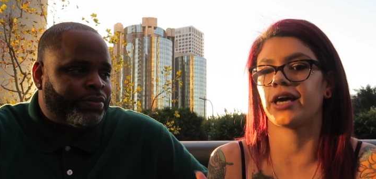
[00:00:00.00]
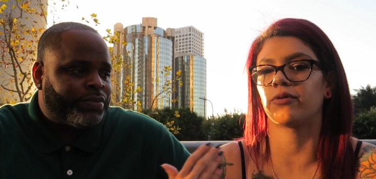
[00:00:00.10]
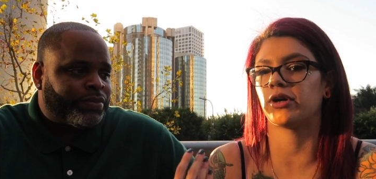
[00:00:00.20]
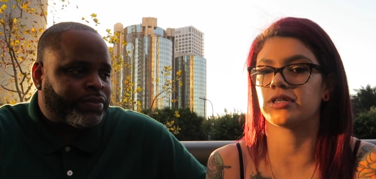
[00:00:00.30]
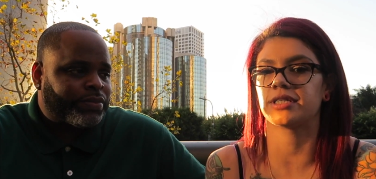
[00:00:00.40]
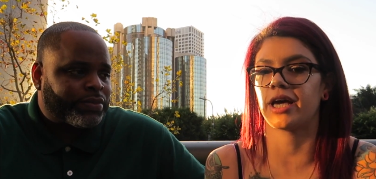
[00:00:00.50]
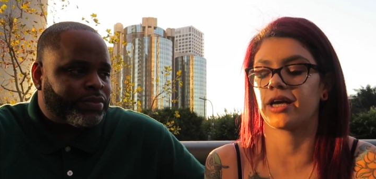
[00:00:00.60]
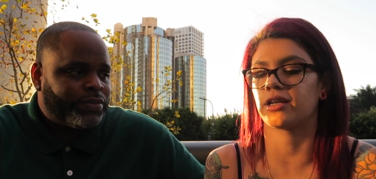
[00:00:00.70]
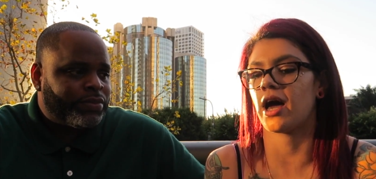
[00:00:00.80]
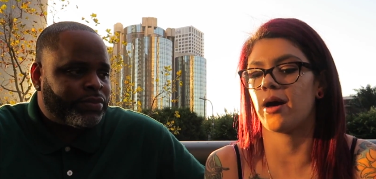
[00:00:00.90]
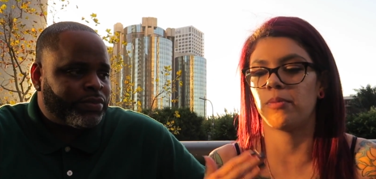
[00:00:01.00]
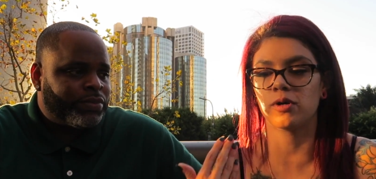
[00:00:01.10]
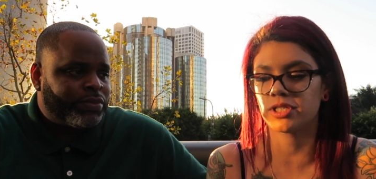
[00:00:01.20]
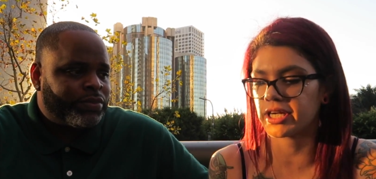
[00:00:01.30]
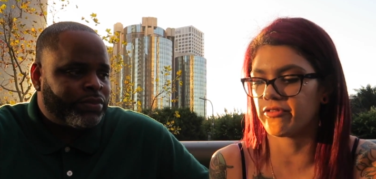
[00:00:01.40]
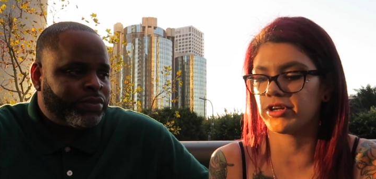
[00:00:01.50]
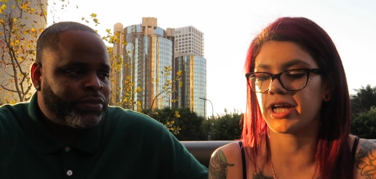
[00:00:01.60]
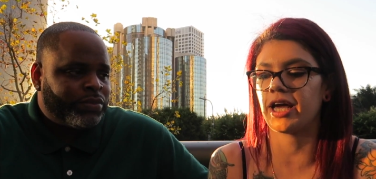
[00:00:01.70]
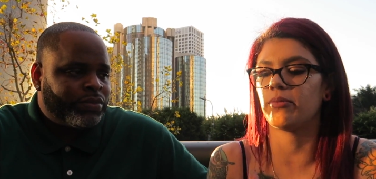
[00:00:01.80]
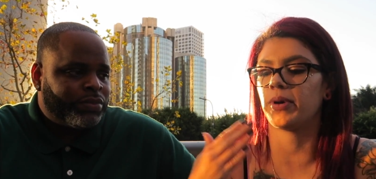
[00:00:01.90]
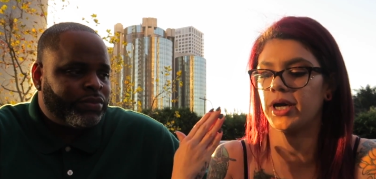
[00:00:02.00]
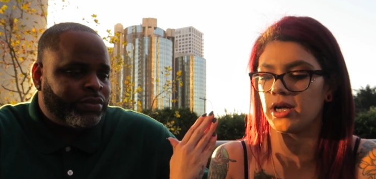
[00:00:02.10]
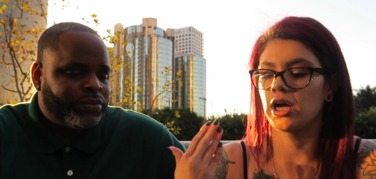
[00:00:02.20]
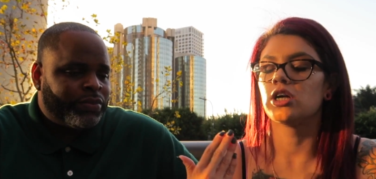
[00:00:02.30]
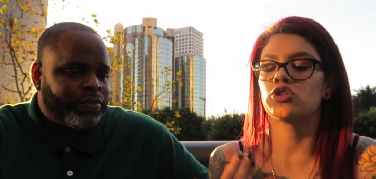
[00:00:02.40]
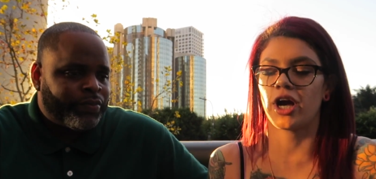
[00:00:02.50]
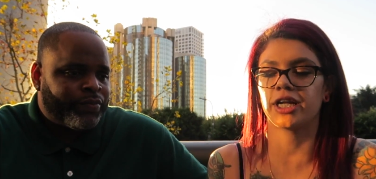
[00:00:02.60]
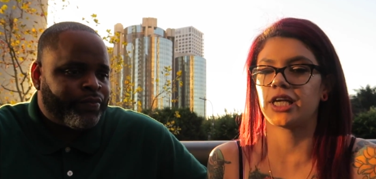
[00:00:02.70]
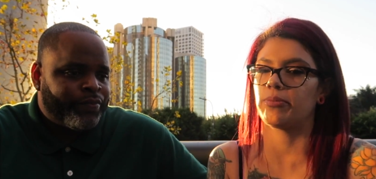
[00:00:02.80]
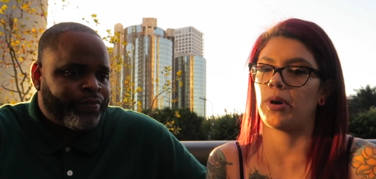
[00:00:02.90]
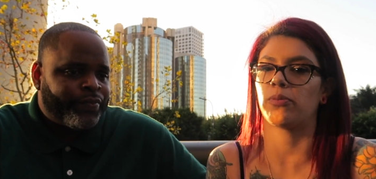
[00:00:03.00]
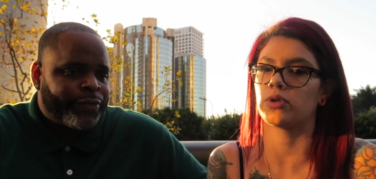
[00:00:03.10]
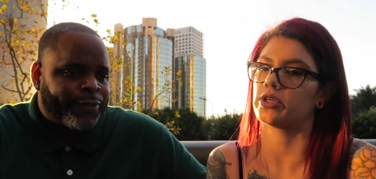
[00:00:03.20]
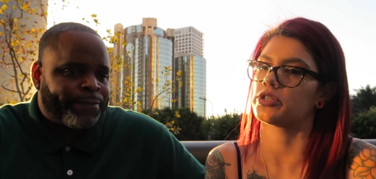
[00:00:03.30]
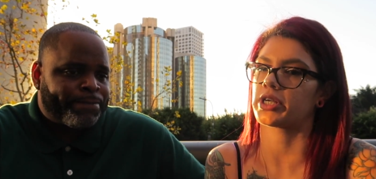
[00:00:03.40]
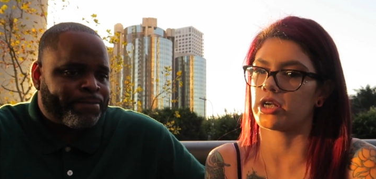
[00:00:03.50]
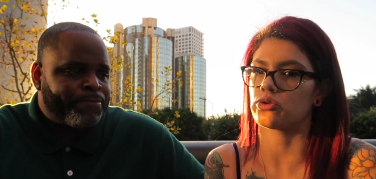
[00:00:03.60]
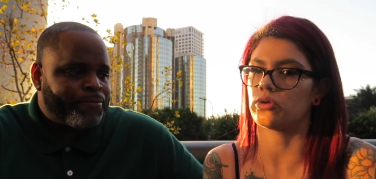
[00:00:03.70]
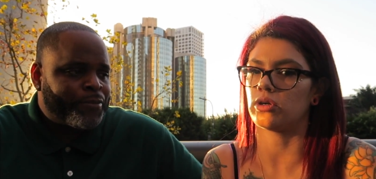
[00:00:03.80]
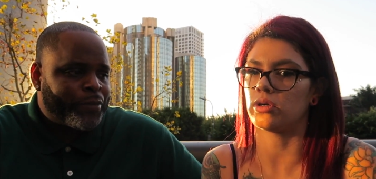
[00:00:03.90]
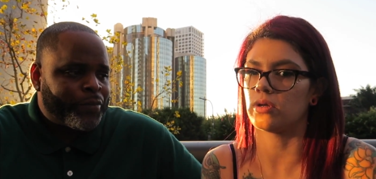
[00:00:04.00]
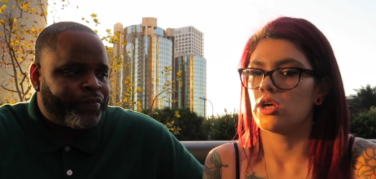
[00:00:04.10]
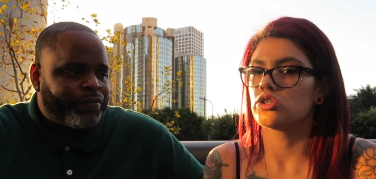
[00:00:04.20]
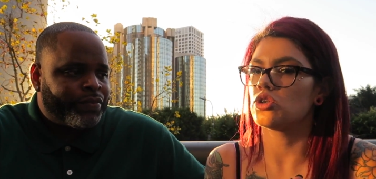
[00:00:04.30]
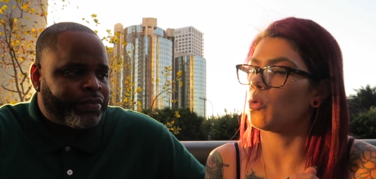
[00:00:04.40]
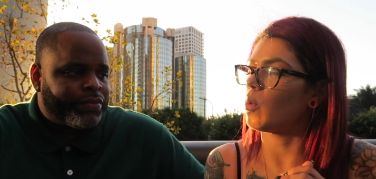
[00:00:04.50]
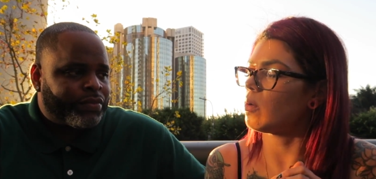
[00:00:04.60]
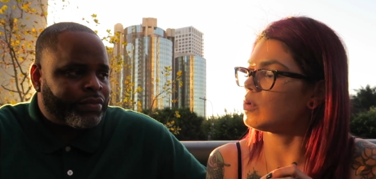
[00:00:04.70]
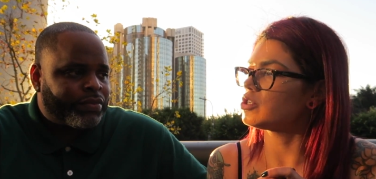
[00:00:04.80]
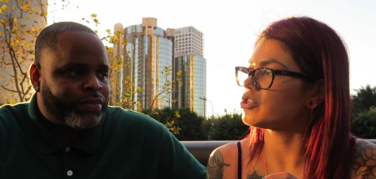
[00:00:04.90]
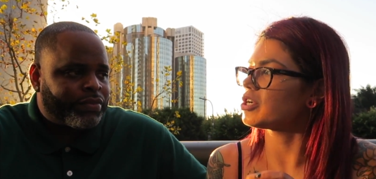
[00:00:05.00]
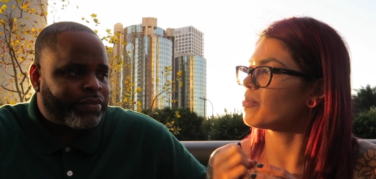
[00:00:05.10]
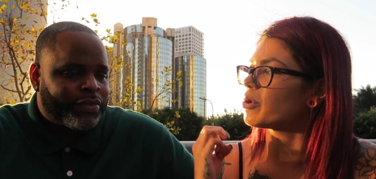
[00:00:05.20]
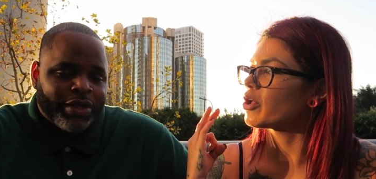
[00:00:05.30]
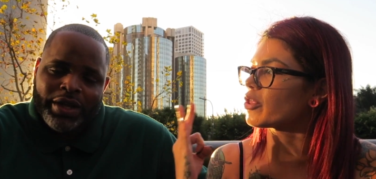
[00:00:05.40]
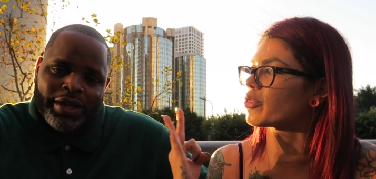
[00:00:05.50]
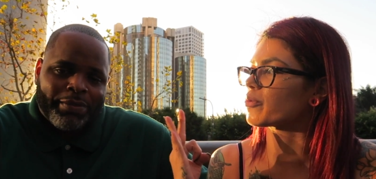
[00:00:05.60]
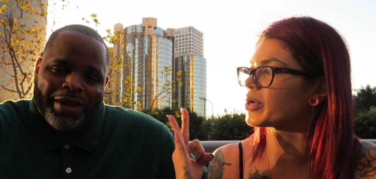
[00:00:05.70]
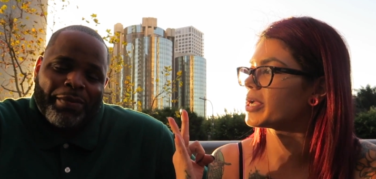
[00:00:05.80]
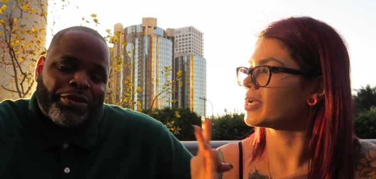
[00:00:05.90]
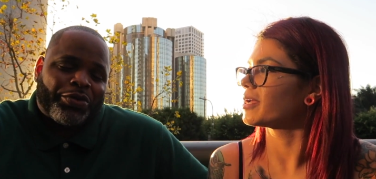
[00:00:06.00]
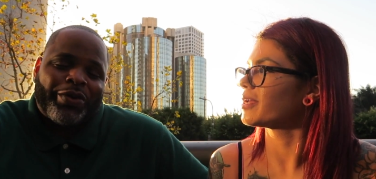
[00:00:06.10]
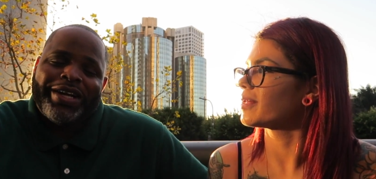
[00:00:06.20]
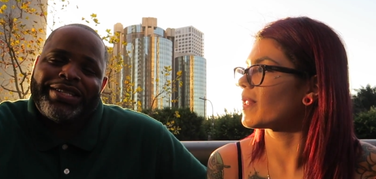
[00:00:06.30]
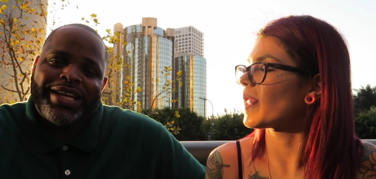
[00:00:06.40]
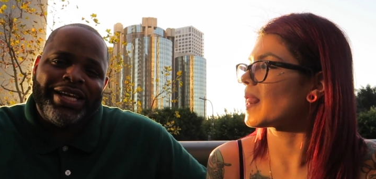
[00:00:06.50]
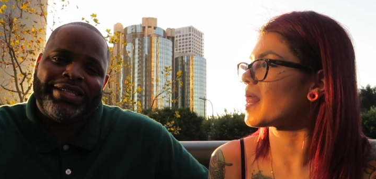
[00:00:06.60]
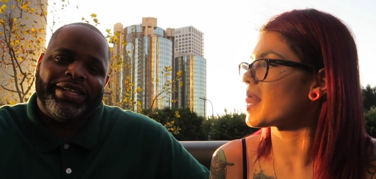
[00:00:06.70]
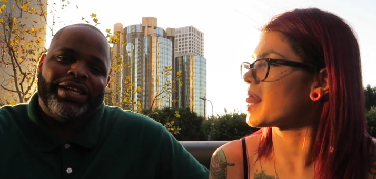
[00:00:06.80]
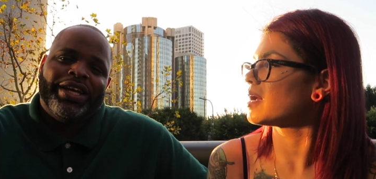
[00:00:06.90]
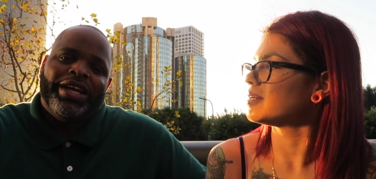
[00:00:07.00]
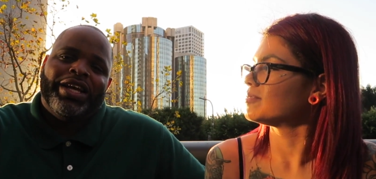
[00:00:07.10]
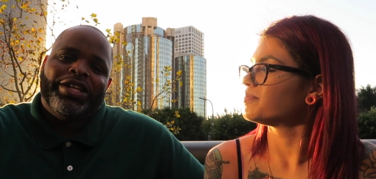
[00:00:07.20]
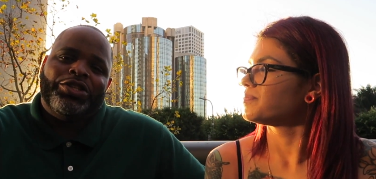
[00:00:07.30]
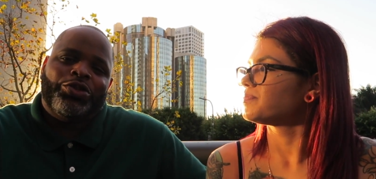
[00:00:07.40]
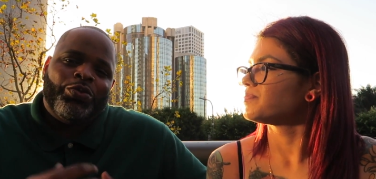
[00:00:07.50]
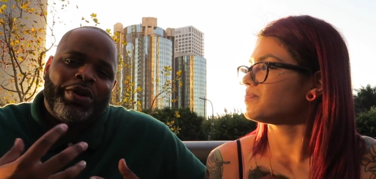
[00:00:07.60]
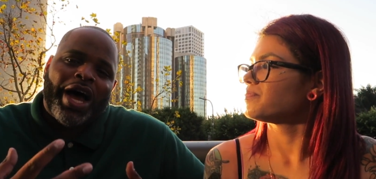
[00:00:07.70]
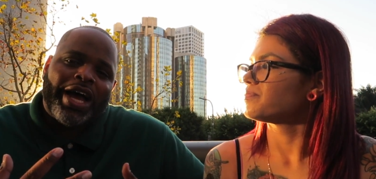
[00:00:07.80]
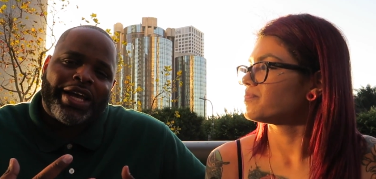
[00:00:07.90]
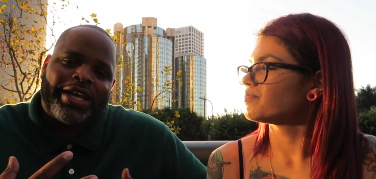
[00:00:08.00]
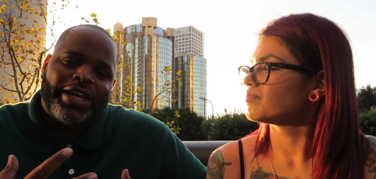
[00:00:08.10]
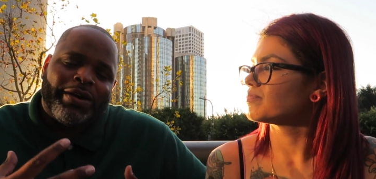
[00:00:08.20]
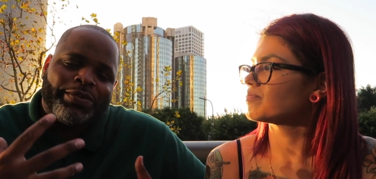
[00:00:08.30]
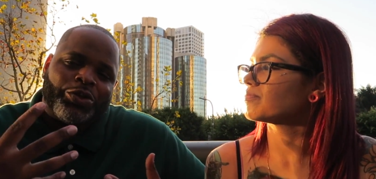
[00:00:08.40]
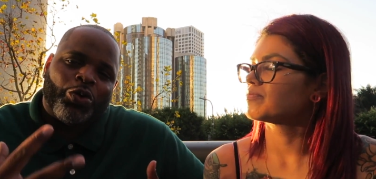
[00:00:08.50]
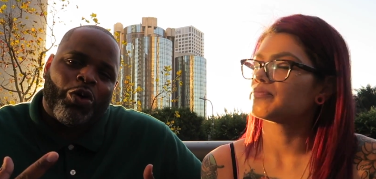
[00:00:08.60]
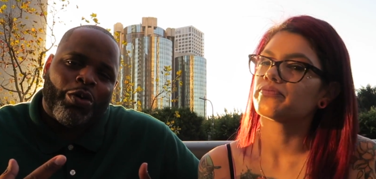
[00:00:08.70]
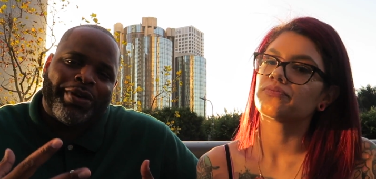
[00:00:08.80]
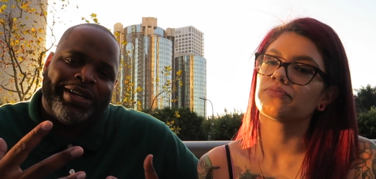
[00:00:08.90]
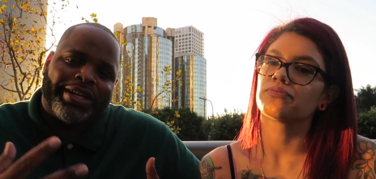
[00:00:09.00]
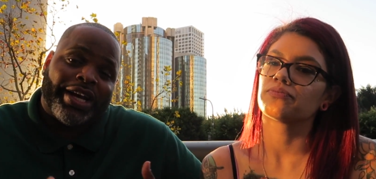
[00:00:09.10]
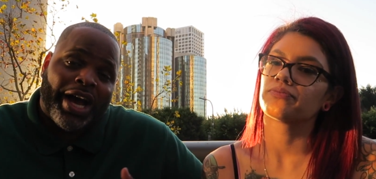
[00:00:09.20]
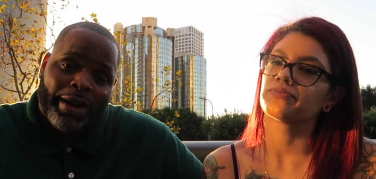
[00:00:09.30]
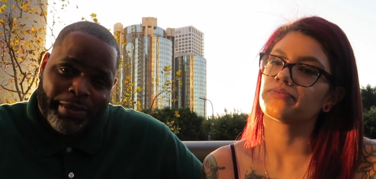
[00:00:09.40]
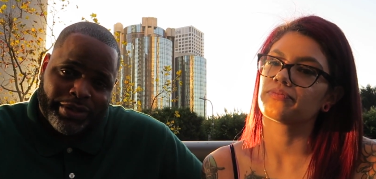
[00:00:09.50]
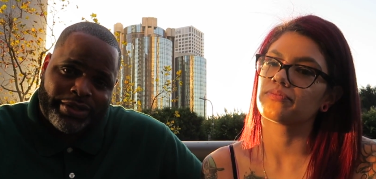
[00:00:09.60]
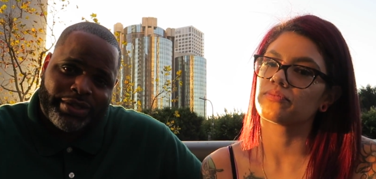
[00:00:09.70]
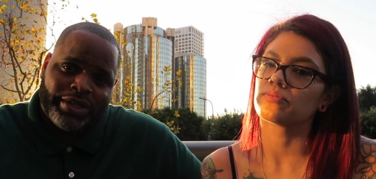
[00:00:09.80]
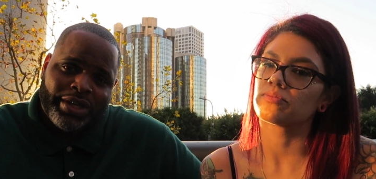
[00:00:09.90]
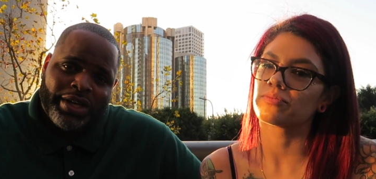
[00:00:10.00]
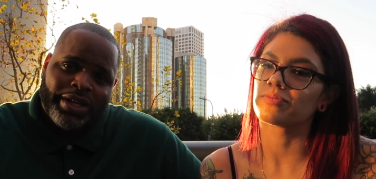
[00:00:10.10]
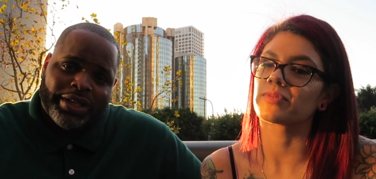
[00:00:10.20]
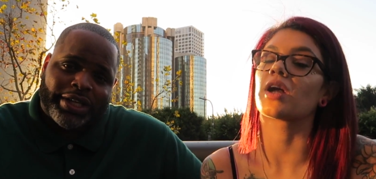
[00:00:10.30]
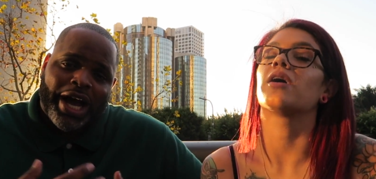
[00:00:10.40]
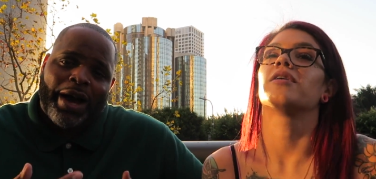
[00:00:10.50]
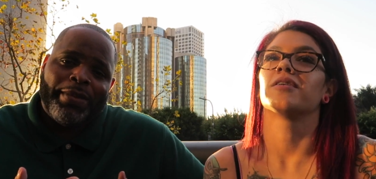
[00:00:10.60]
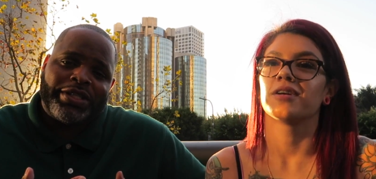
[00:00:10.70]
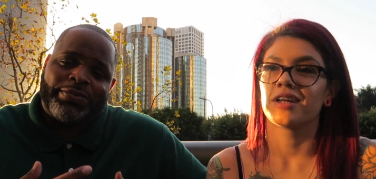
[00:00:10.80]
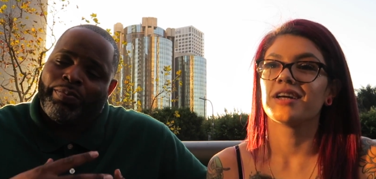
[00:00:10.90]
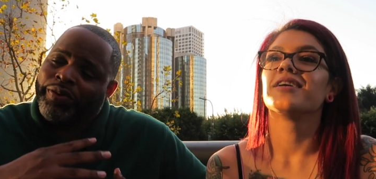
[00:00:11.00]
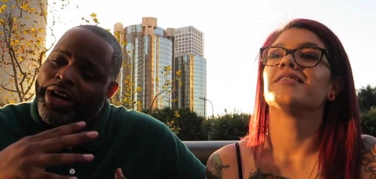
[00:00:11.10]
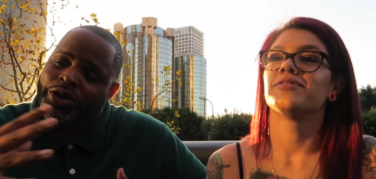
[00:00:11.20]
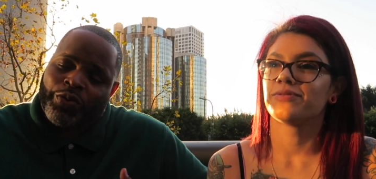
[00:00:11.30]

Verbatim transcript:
Speaker 1: like we were saying, not posting every day, but trying to keep up with your schedule. So what would your number
Speaker 2: three? My number three is easy. Do not get absorbed in the comments. The comments break